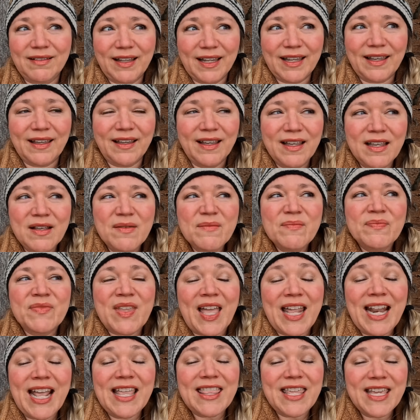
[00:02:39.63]
Like,
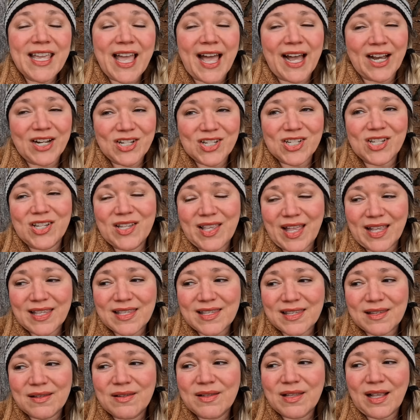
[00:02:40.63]
and I think actually
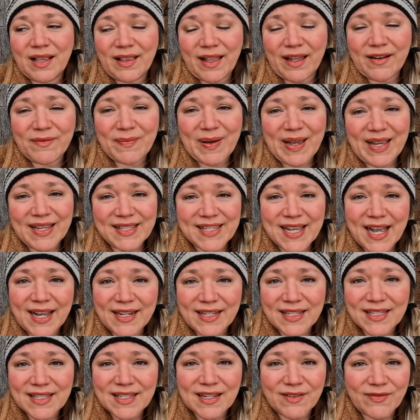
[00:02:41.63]
that's a lot of my
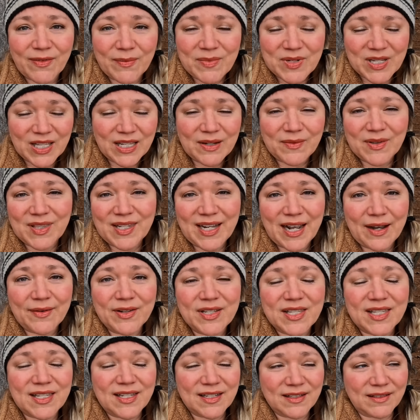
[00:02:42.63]
anxiety and stuff I'm dealing with now
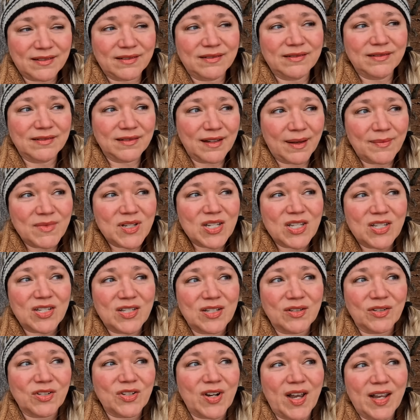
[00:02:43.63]
is still, I'm just
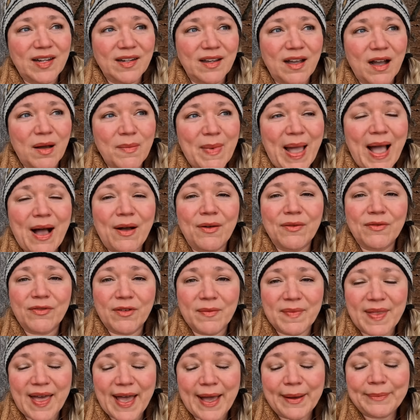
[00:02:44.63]
still trying to come out
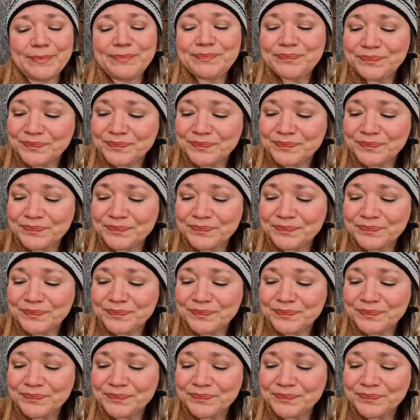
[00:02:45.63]
from that.